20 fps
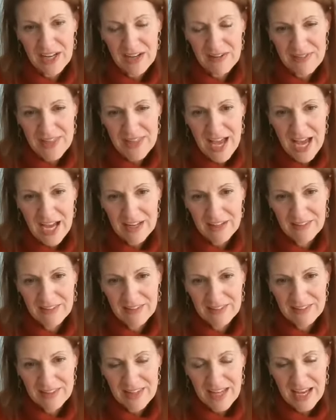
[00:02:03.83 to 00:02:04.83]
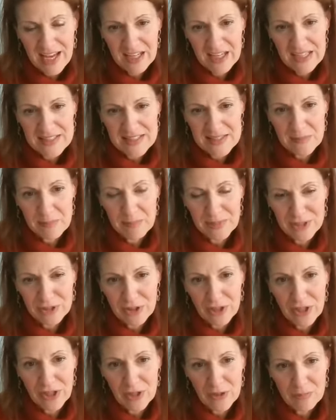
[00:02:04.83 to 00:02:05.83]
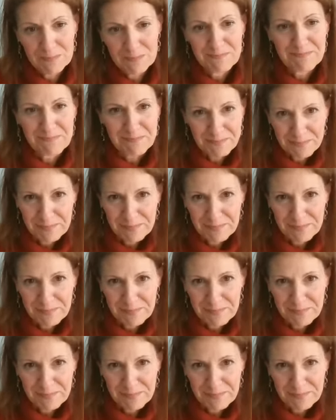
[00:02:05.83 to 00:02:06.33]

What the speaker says: of that custom built home.